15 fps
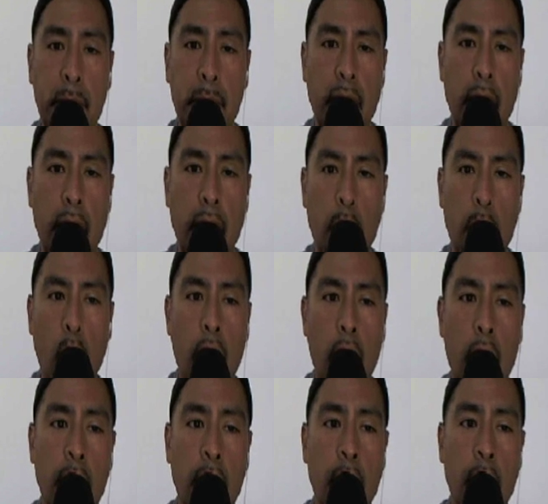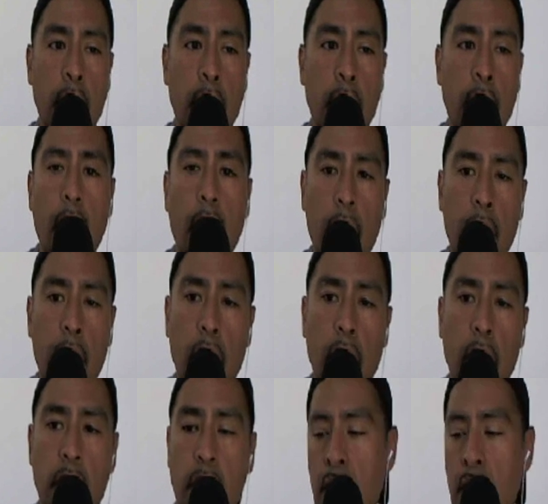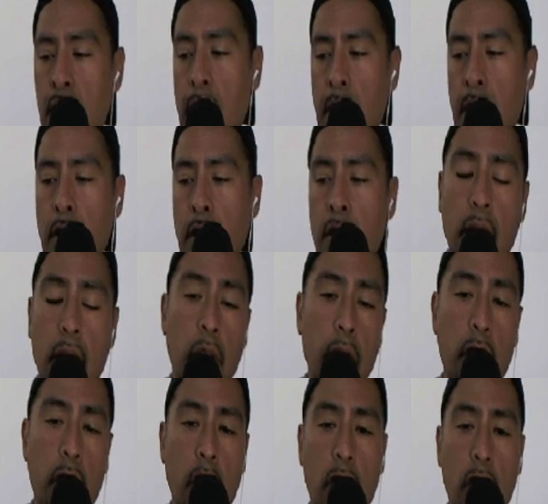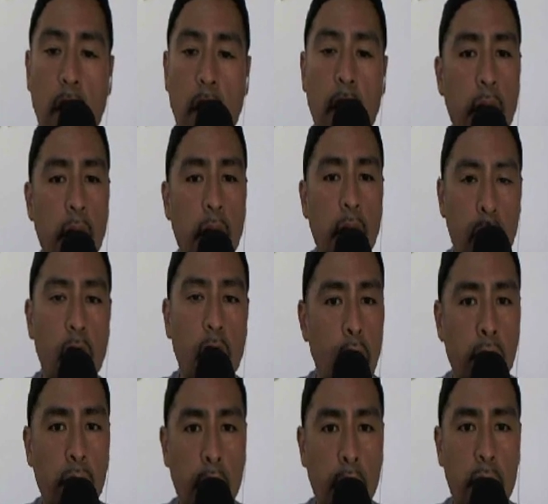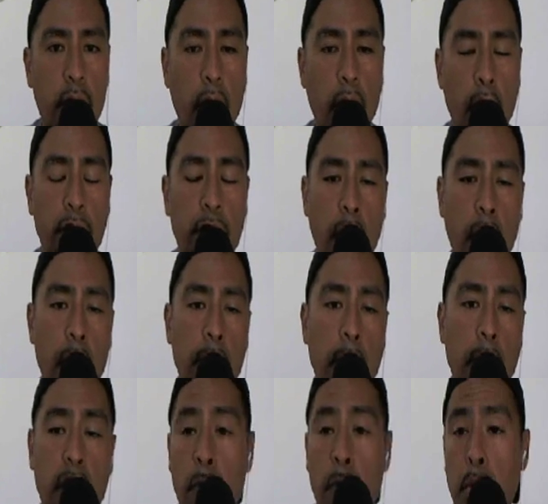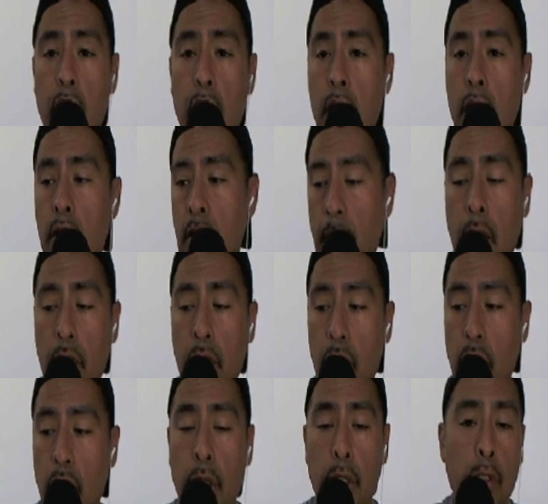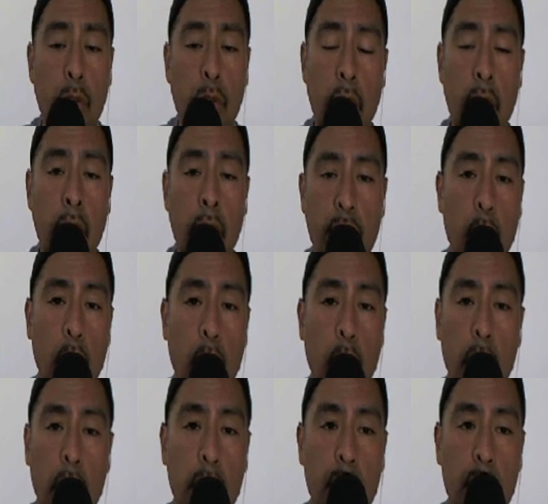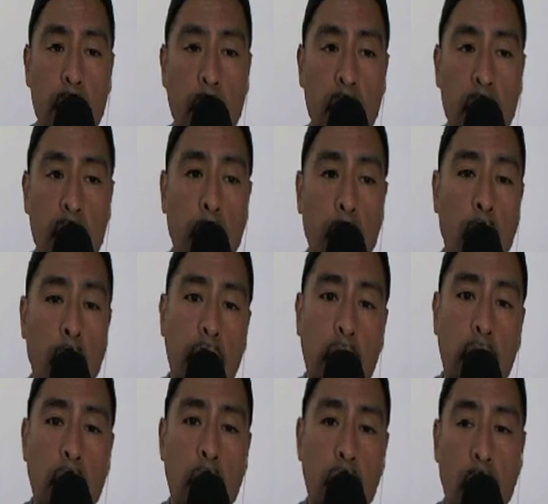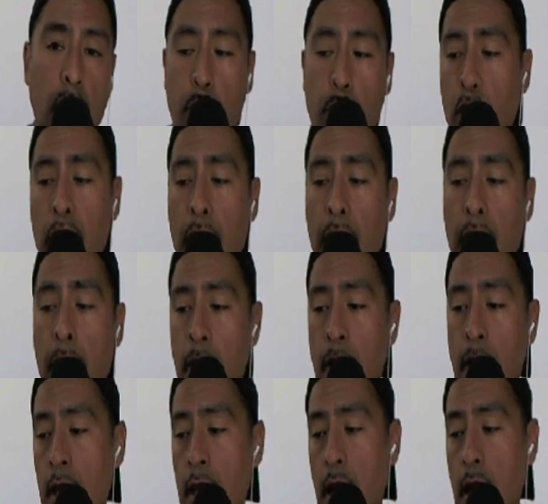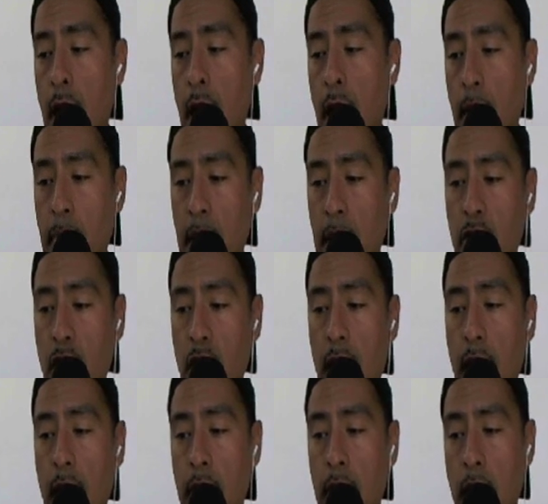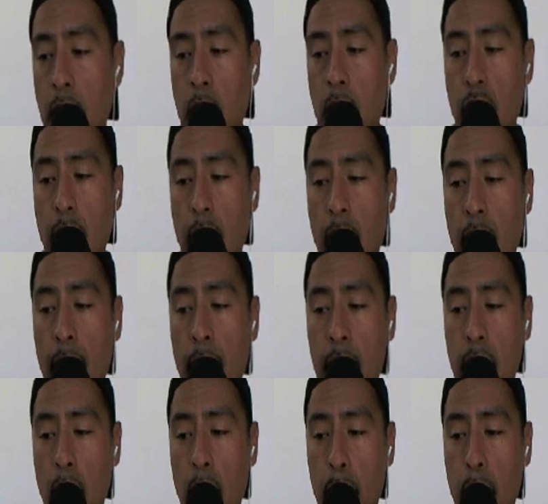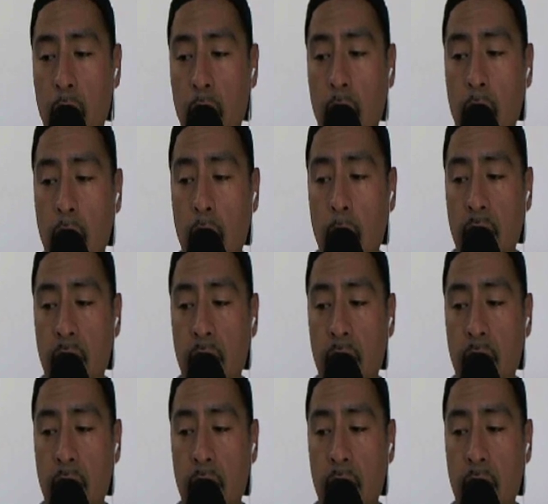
as you want. It seems like a single usage thing that you just use for yourself. I suppose you could somehow share your screen if you want to, with some other technology, or print it out. But check it out. Go check out Exobrain.com. That's